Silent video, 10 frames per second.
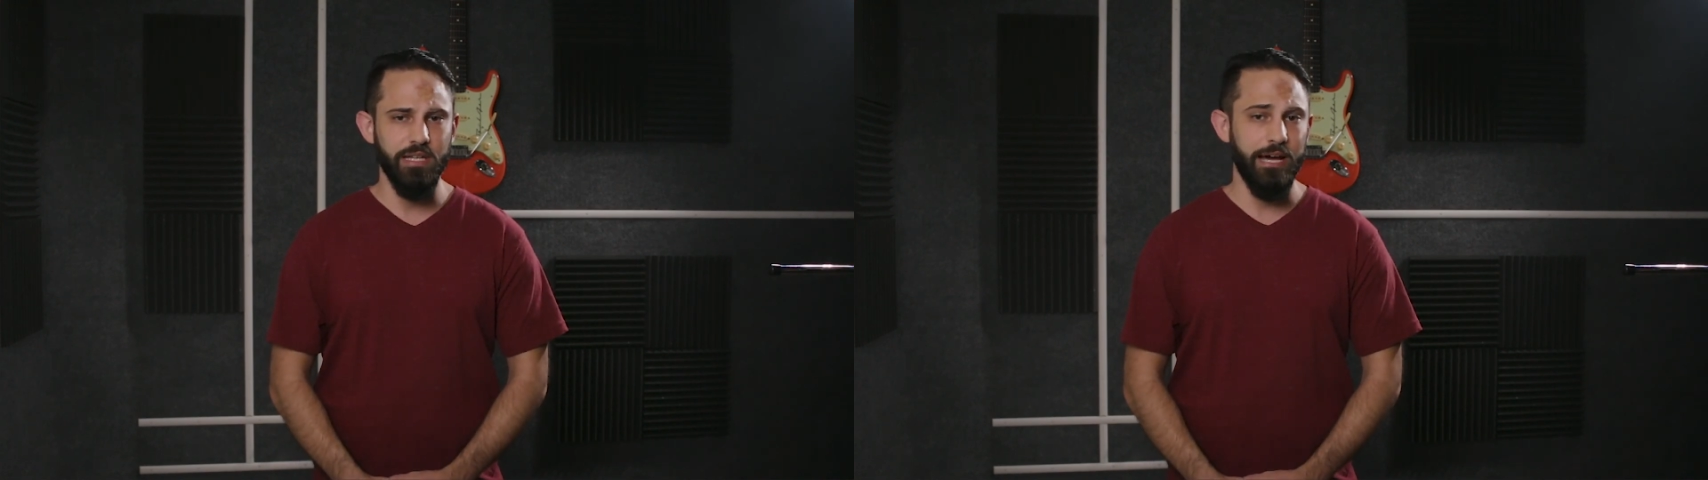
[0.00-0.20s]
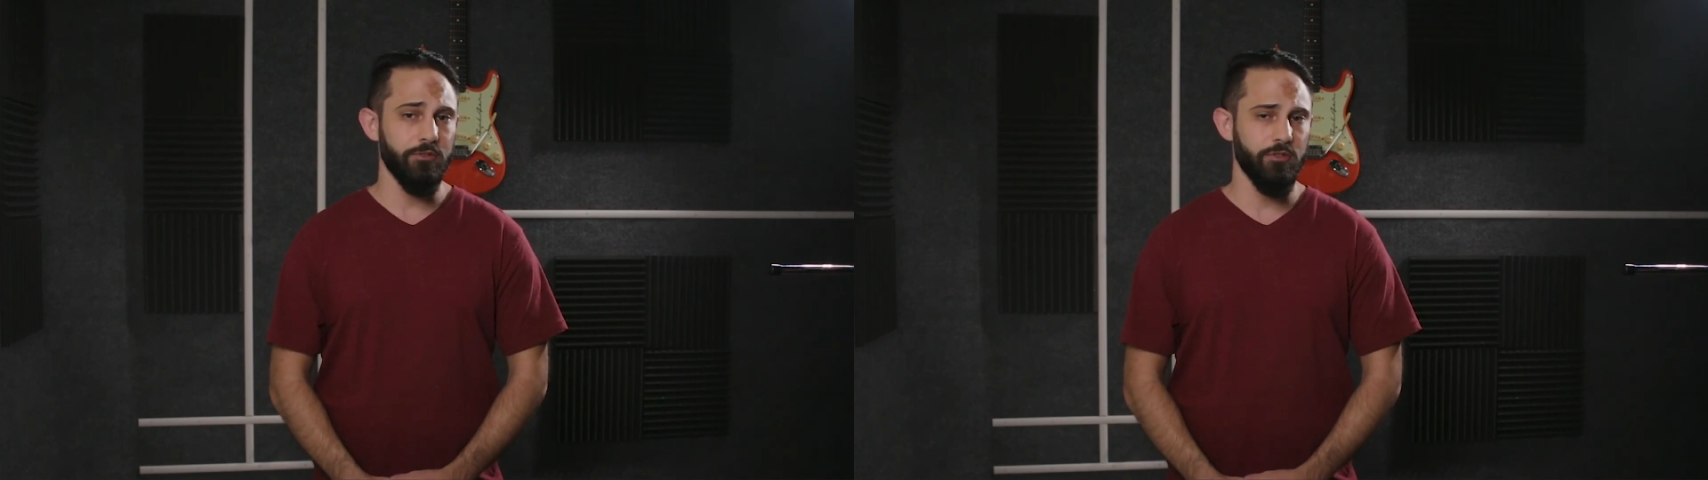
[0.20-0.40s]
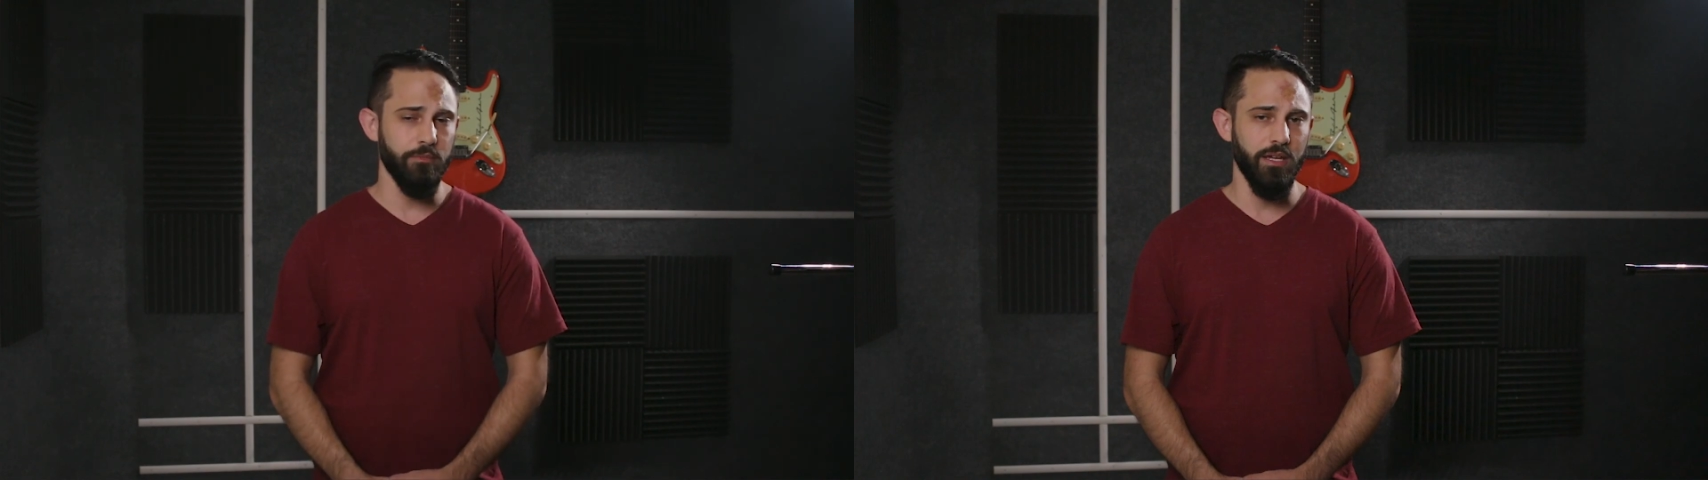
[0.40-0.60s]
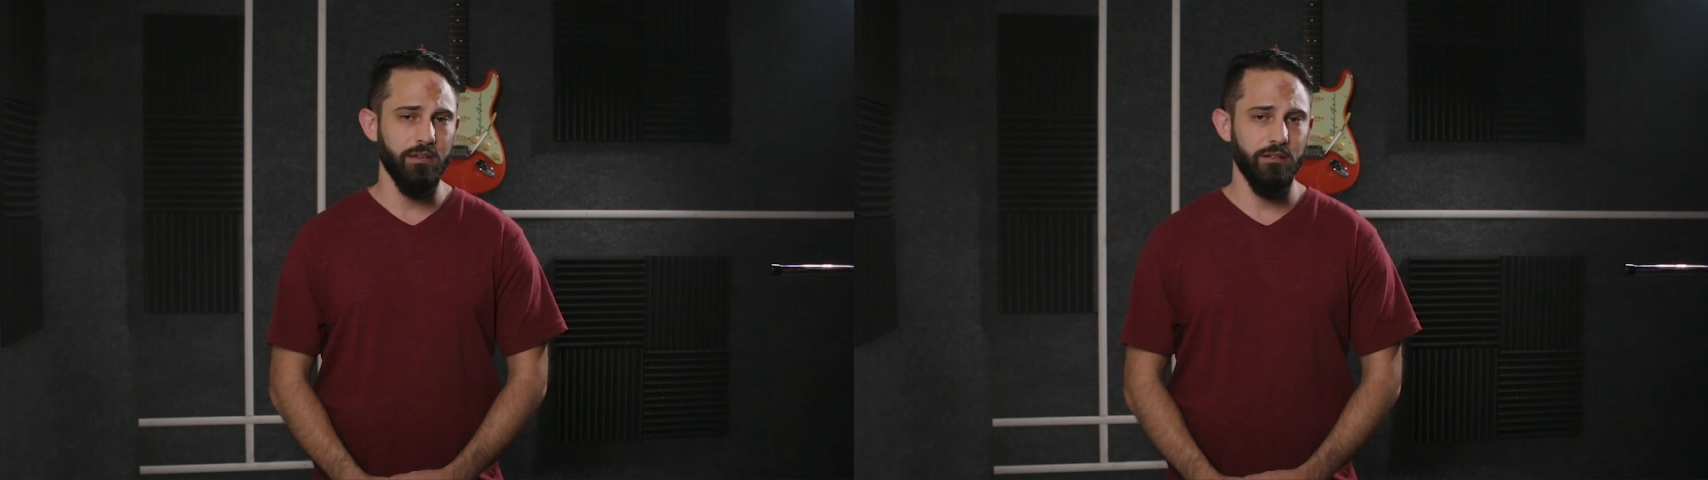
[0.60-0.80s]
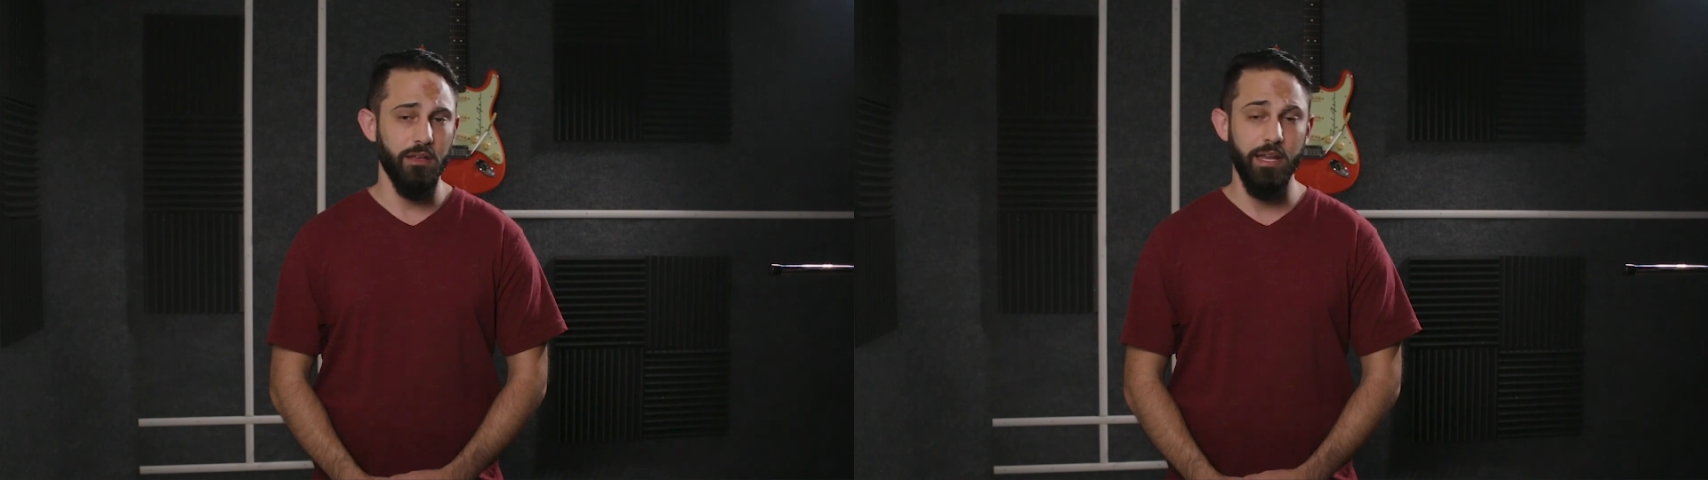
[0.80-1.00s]
out to me,
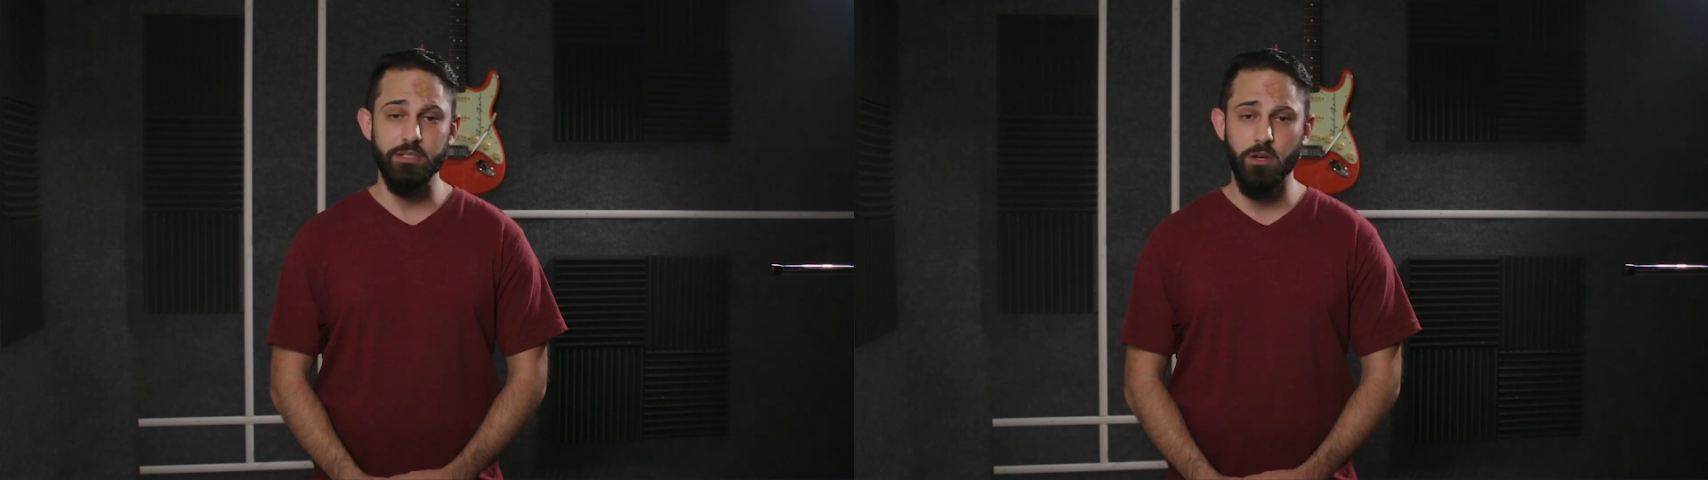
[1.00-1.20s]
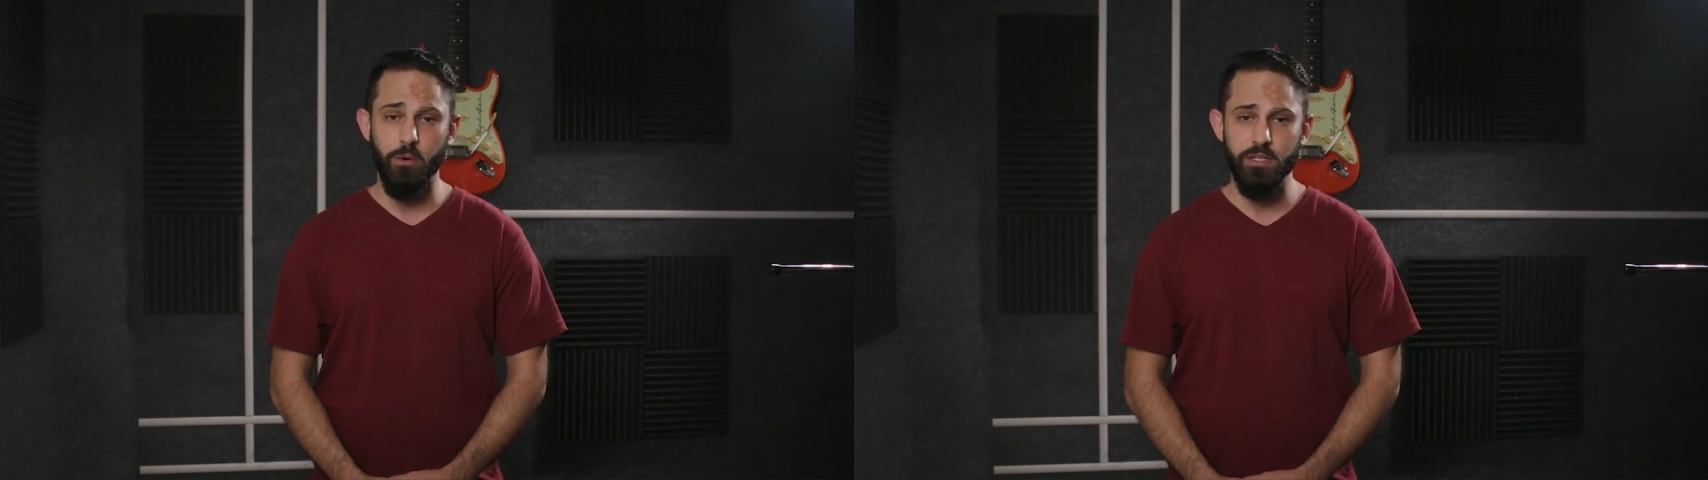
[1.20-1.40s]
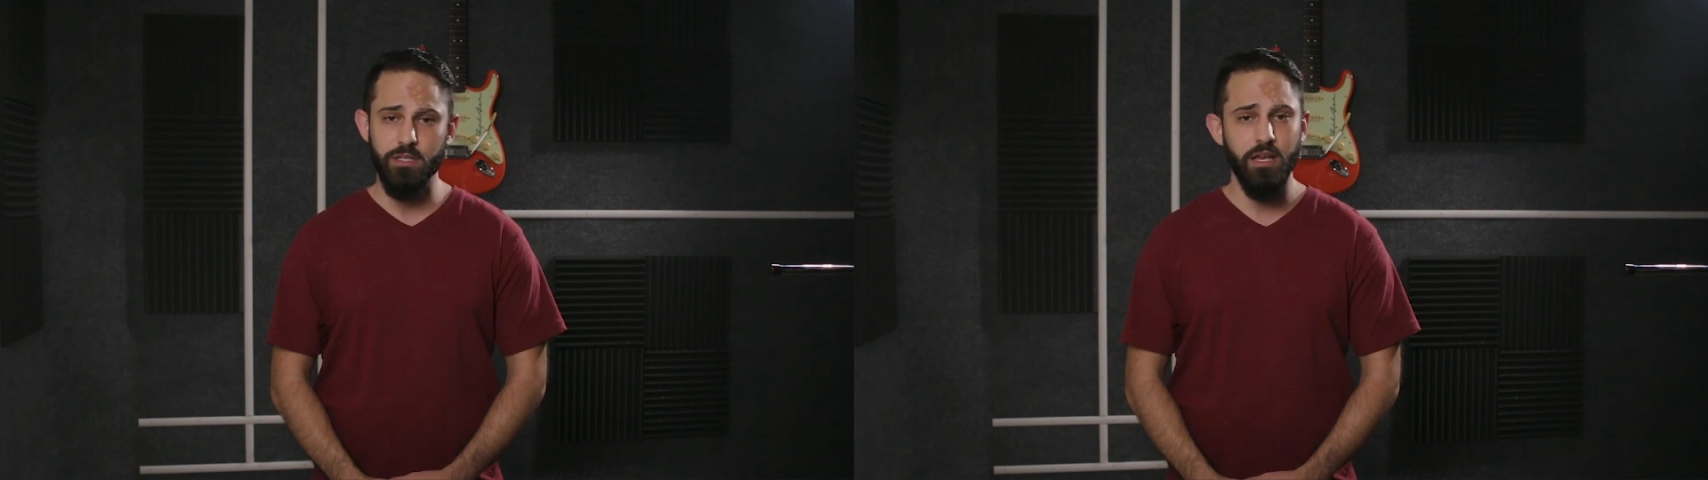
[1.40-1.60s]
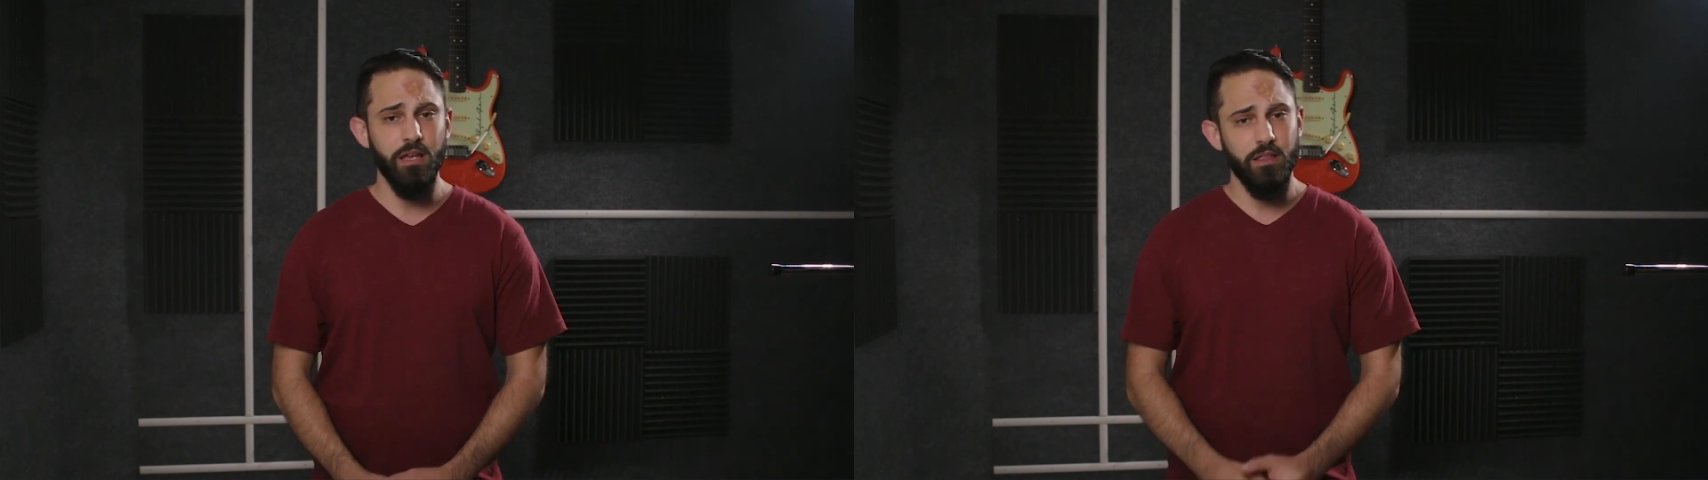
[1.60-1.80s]
and as always,